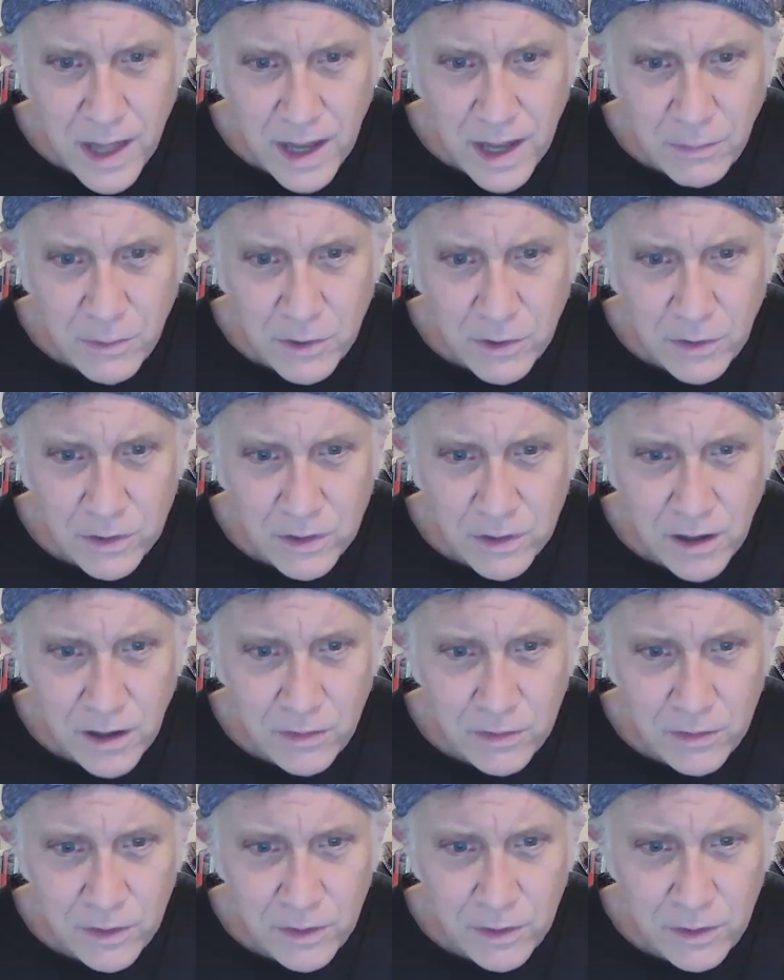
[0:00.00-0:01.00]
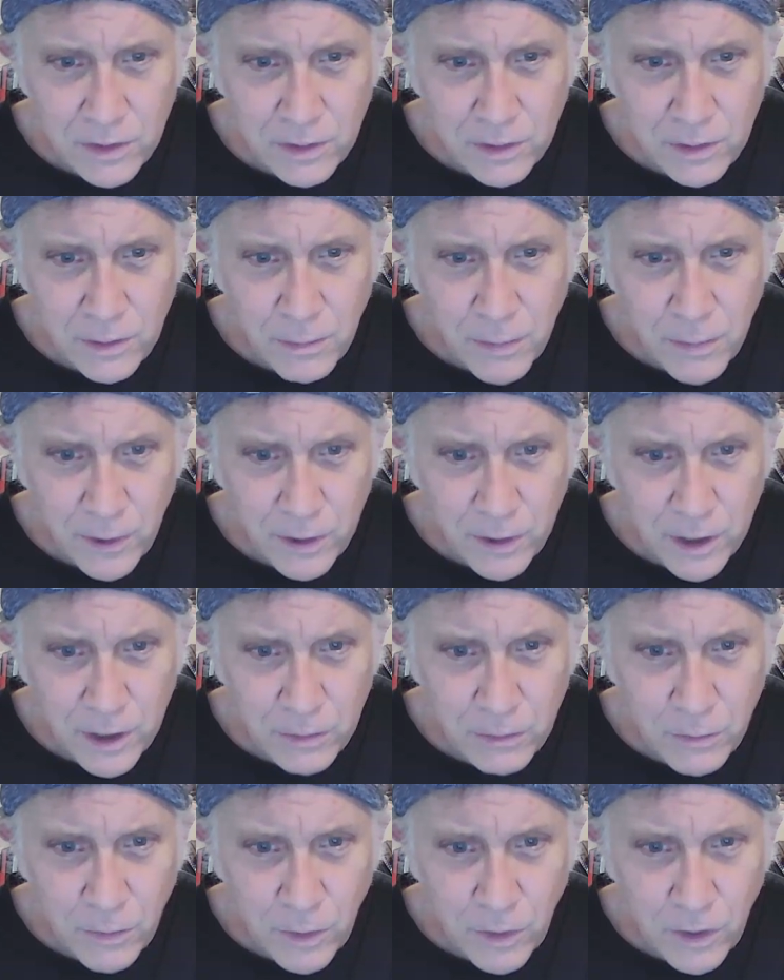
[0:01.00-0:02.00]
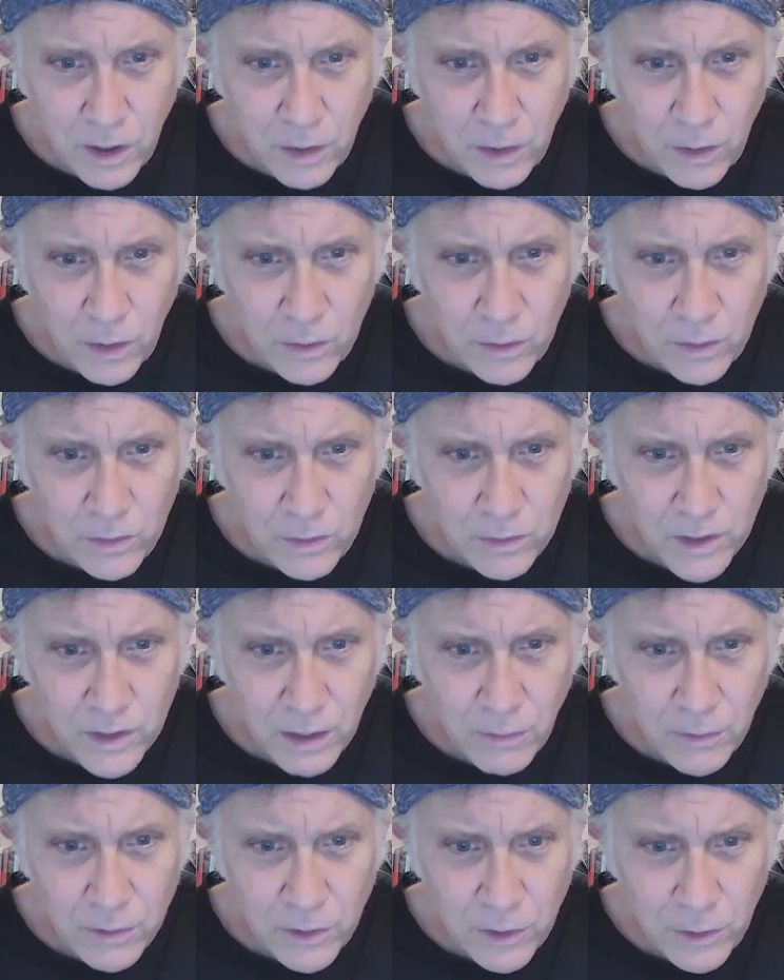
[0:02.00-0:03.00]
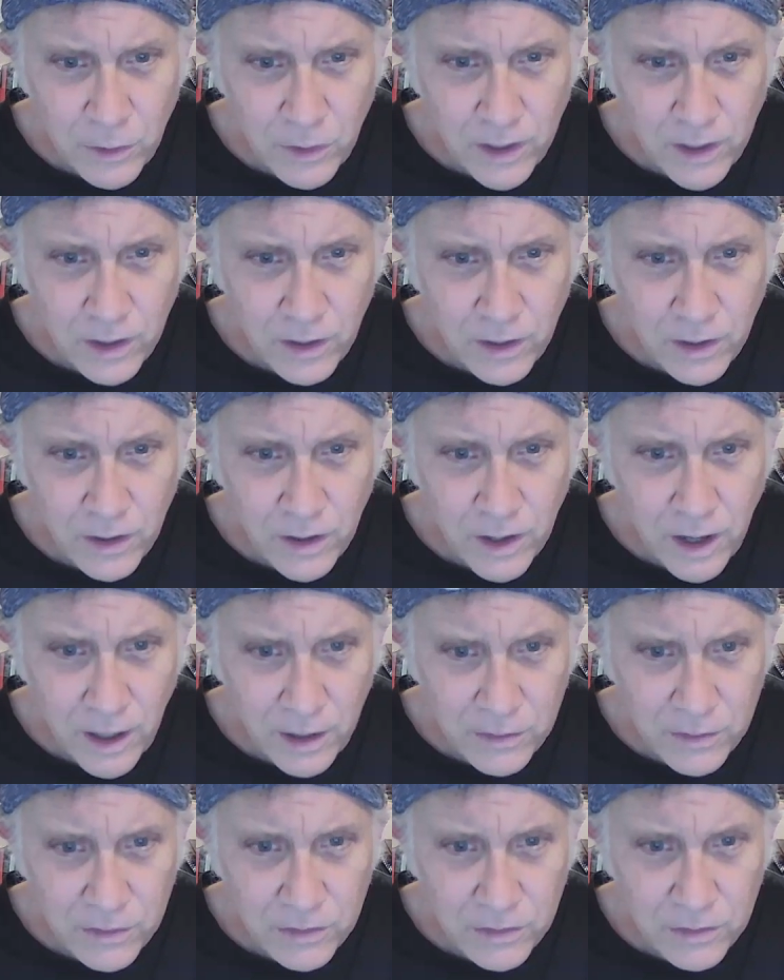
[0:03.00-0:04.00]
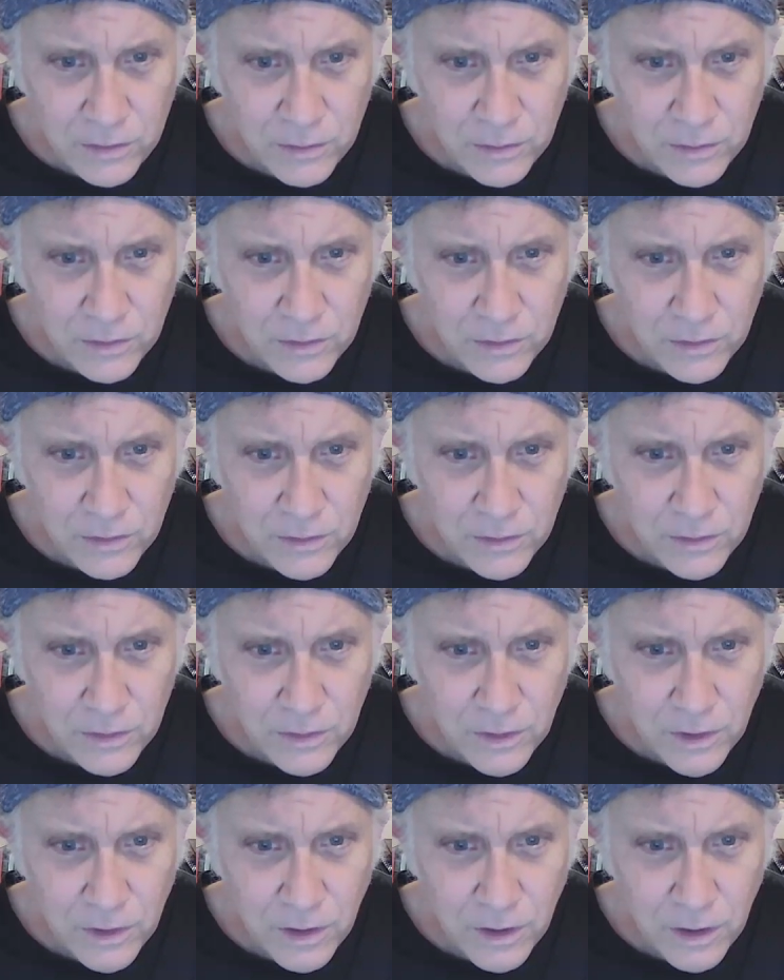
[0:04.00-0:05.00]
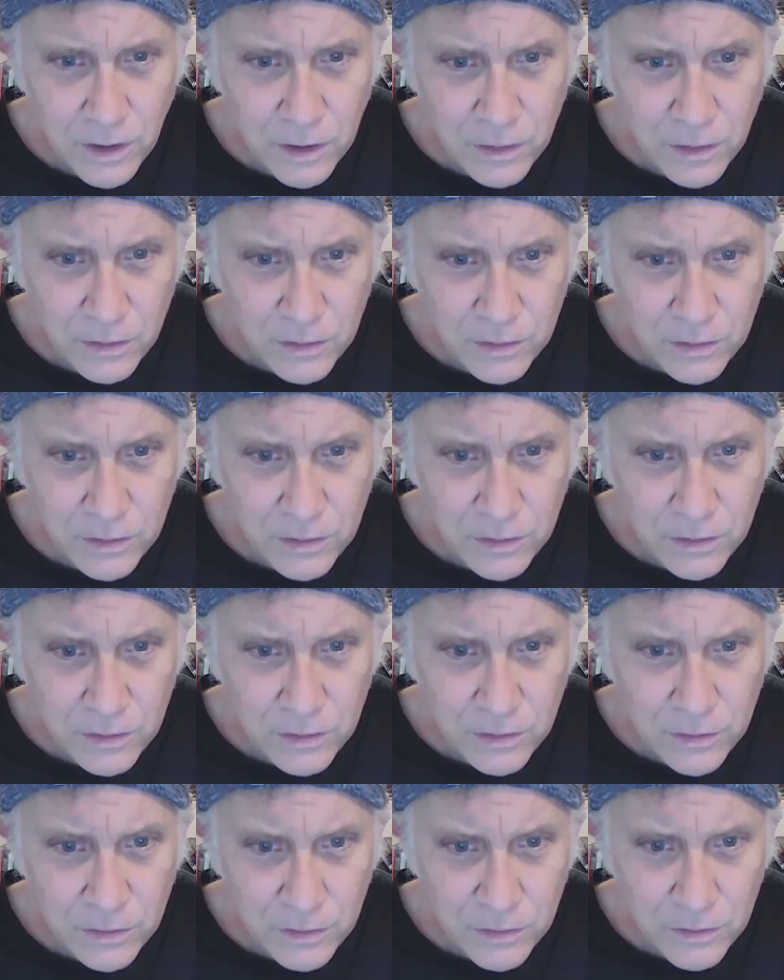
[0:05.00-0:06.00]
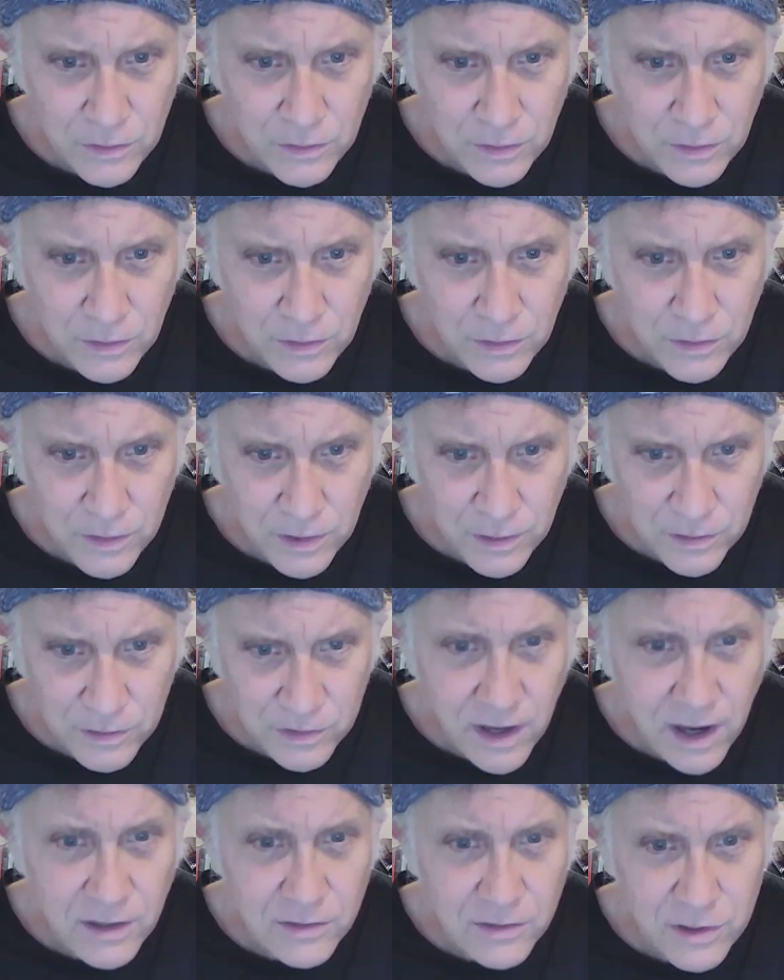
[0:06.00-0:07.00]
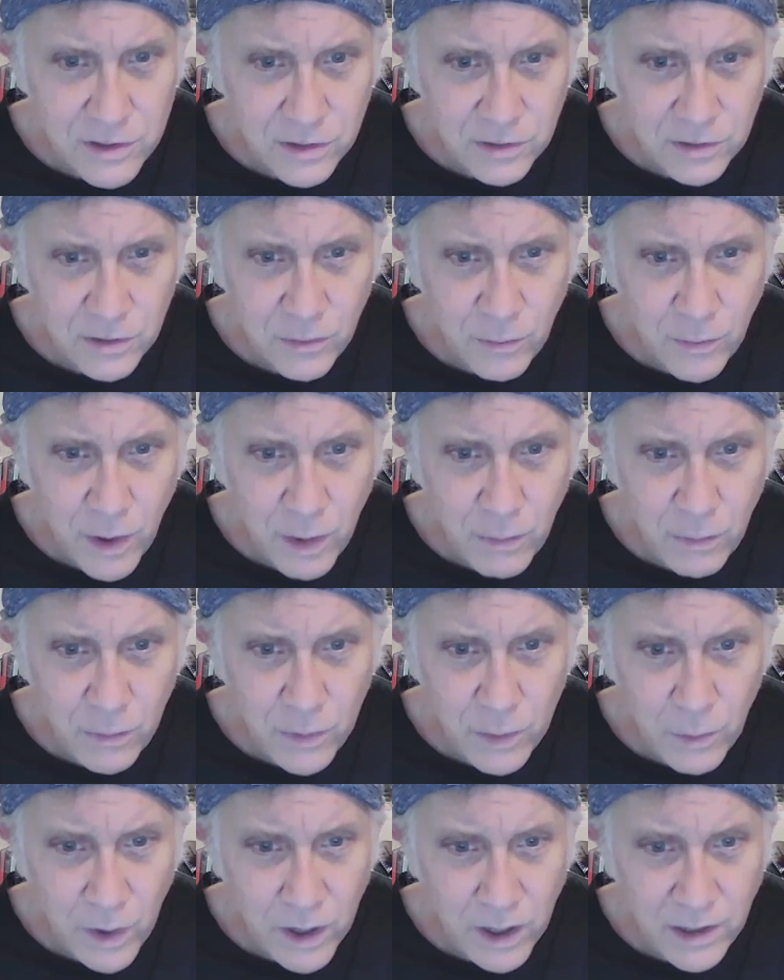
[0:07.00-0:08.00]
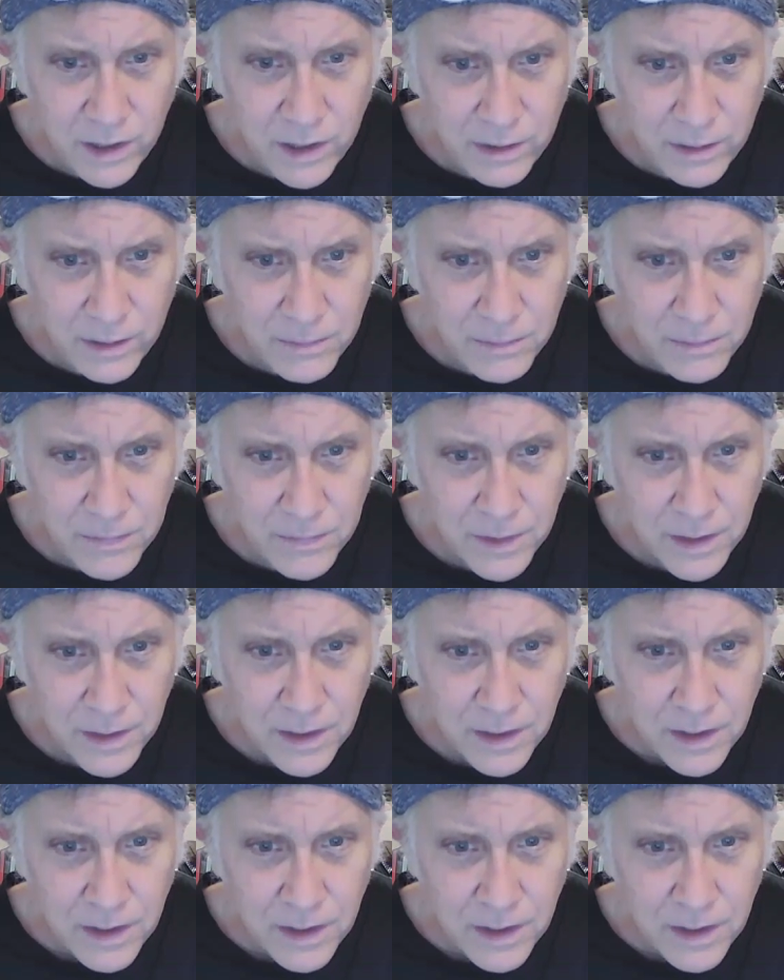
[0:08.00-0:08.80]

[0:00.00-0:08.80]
when they took down the Berlin Wall, they were doing us a concession to what we wanted.